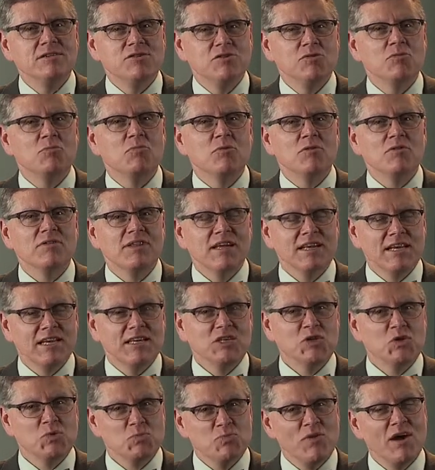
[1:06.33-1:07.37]
tumor that
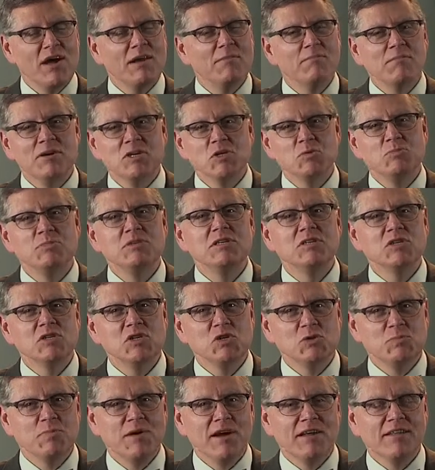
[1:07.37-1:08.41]
has spread must be
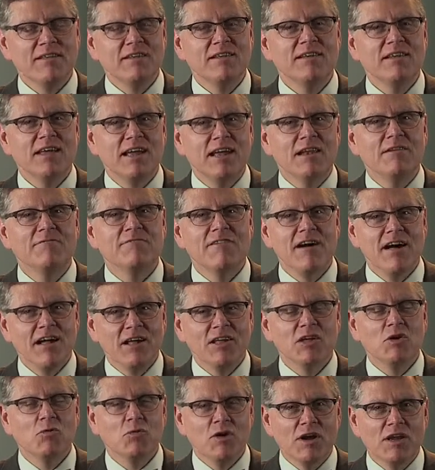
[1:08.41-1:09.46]
suspected and
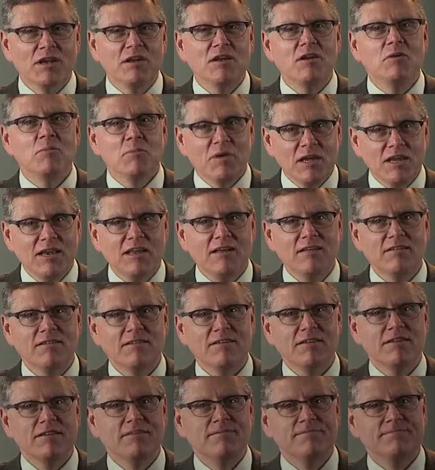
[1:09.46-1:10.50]
evaluated
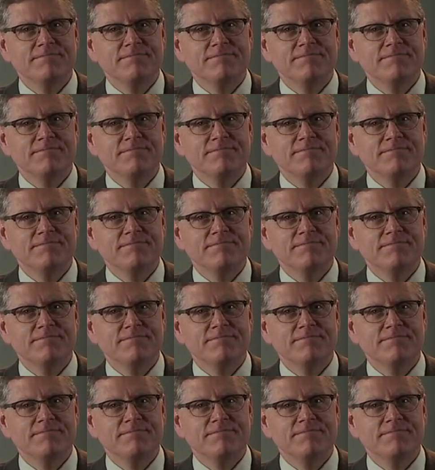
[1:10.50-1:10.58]
immediately.